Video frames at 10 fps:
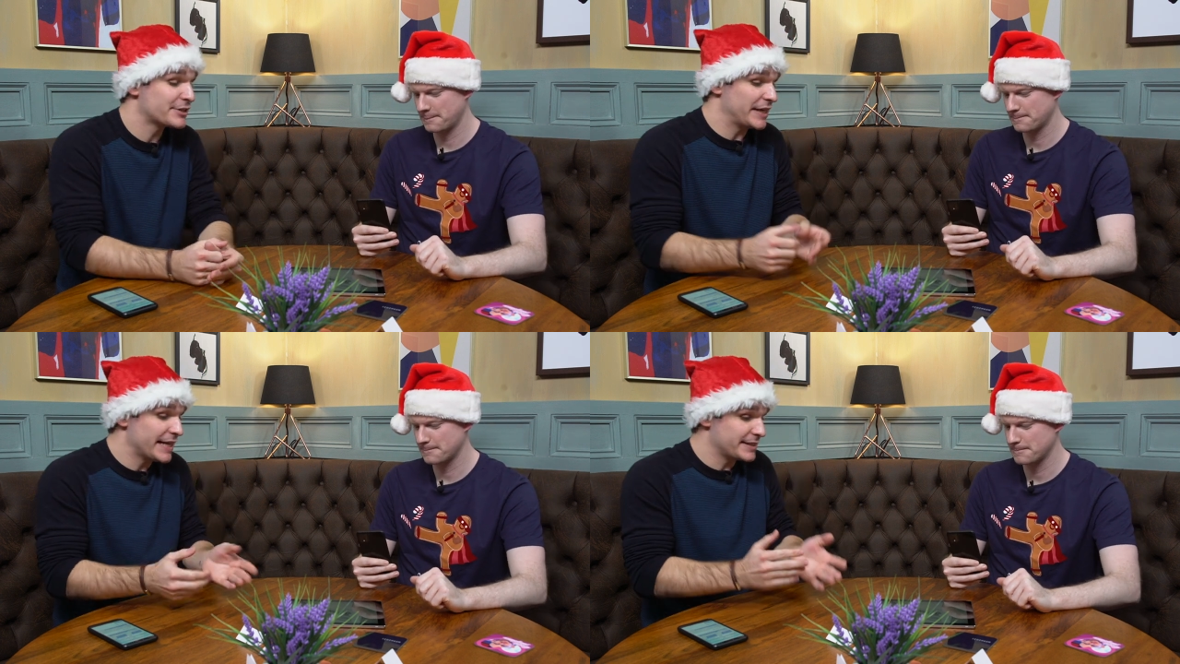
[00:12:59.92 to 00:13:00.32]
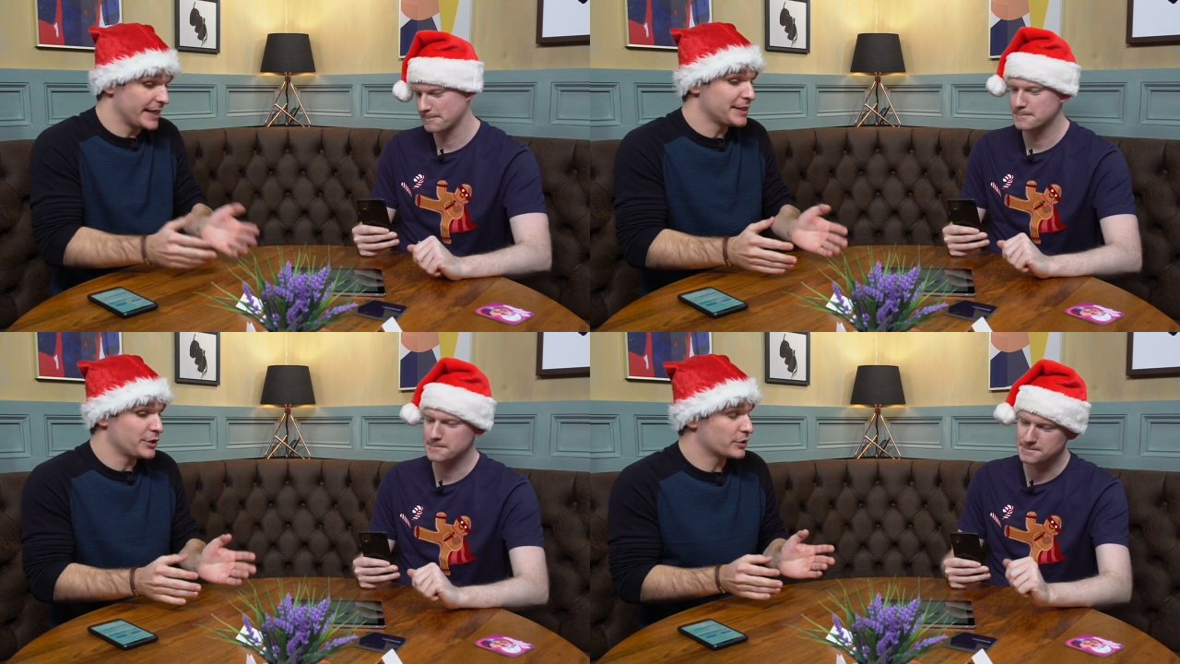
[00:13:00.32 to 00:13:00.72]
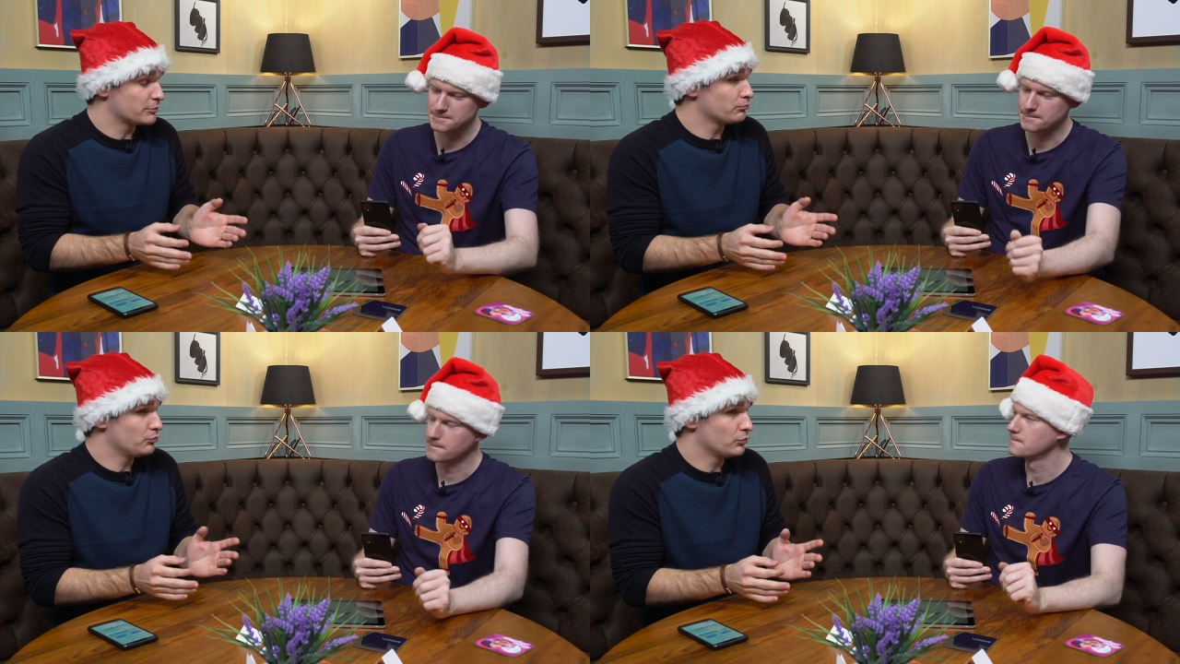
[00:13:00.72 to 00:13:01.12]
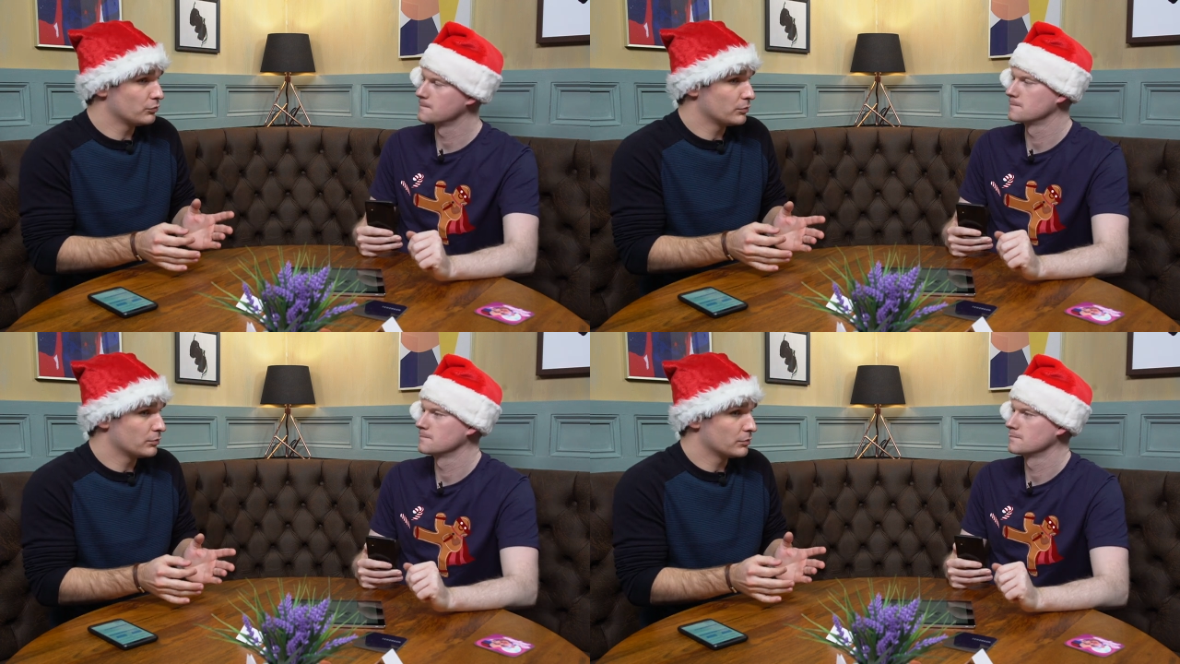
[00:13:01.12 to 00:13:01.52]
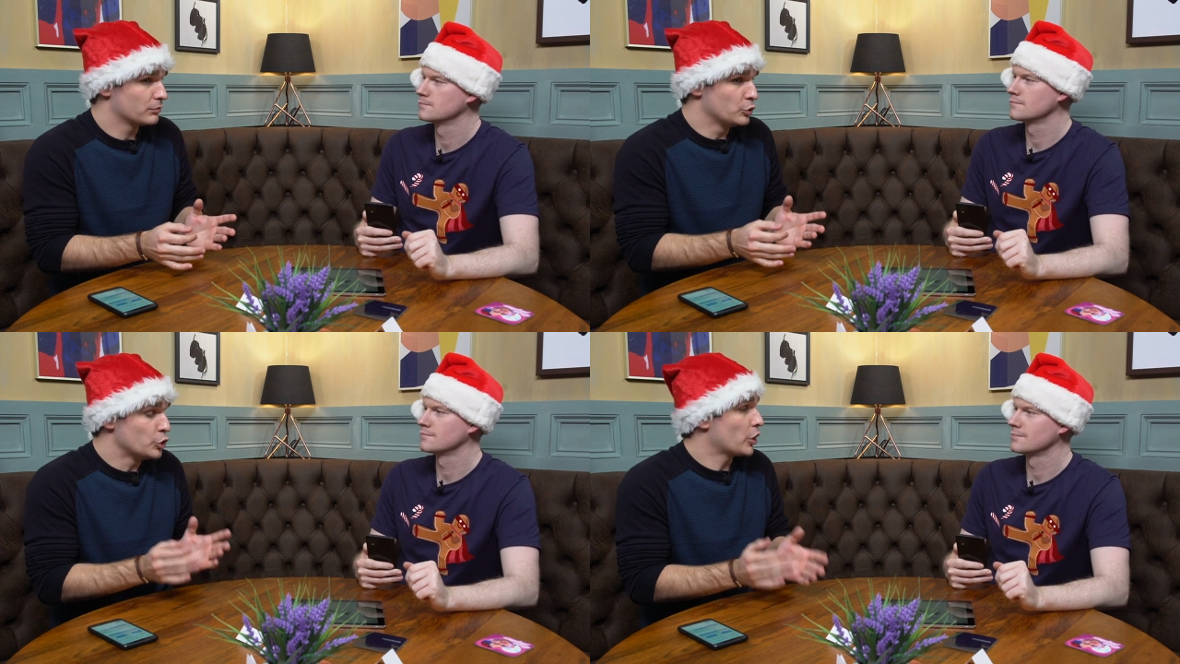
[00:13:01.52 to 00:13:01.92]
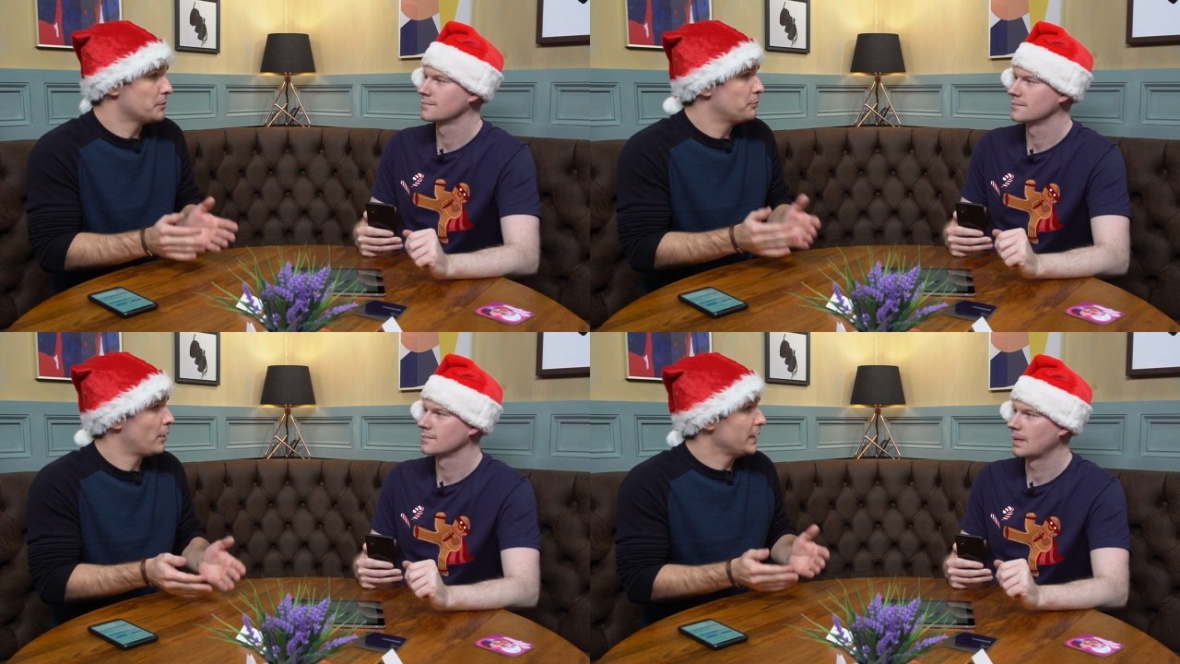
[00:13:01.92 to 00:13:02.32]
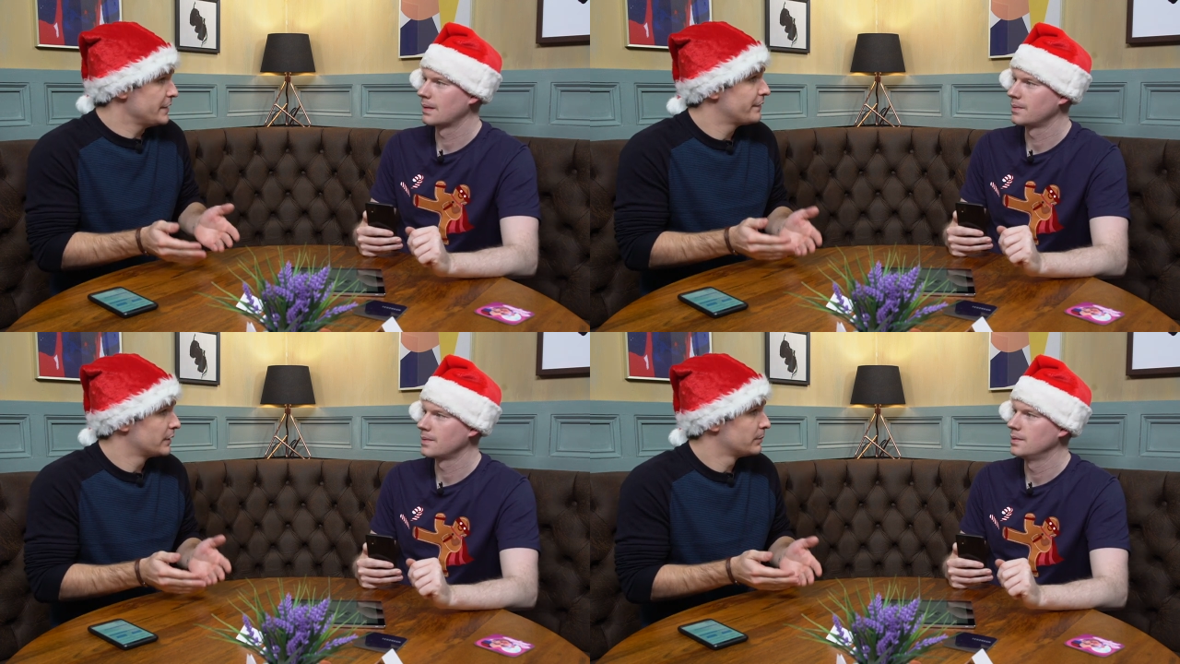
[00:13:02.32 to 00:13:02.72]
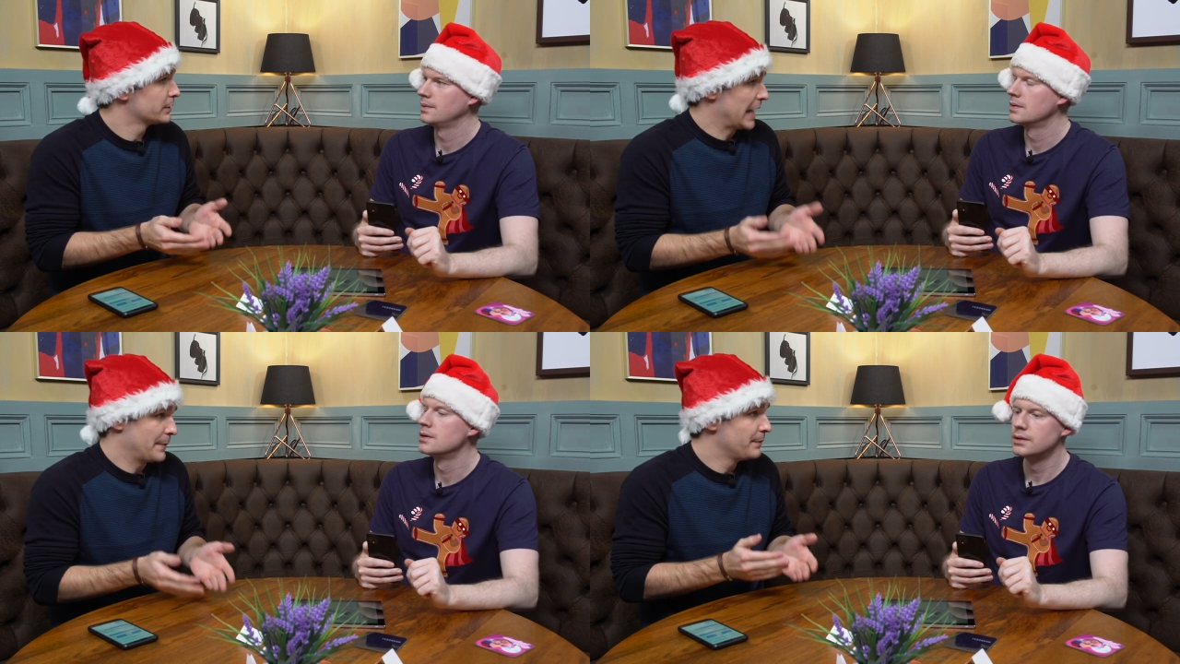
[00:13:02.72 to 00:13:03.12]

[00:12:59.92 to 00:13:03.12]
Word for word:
Speaker 1: I actually, it's it's a non-polyfillable